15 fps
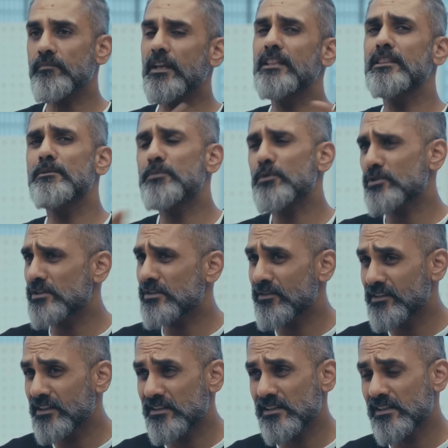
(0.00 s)
In the process
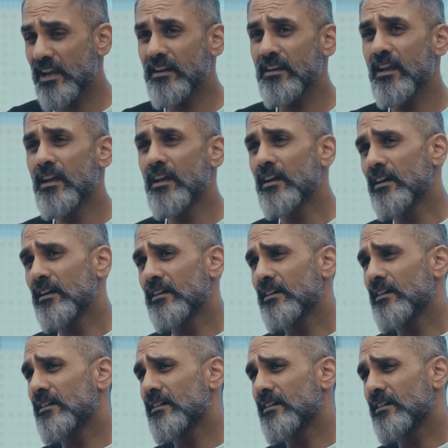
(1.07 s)
of the design,
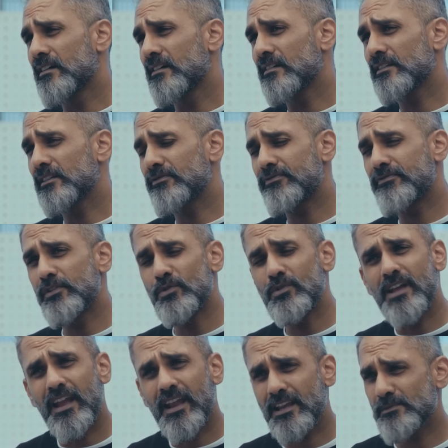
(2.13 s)
the fuel
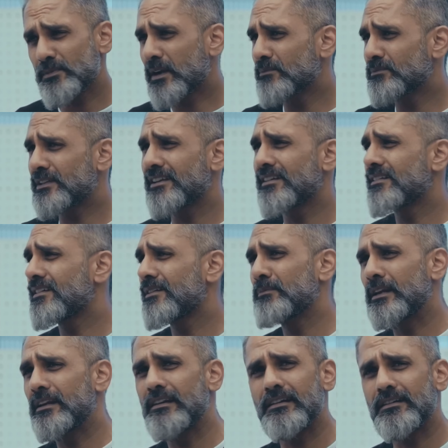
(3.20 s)
tank has become 300
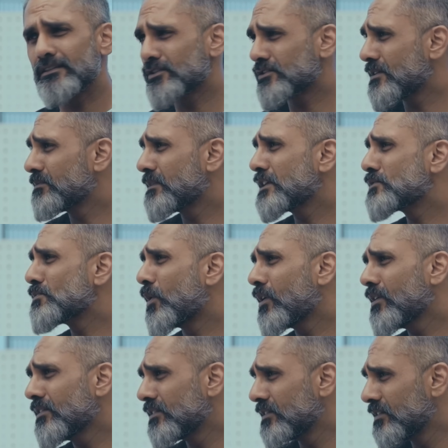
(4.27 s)
milliliters or something smaller.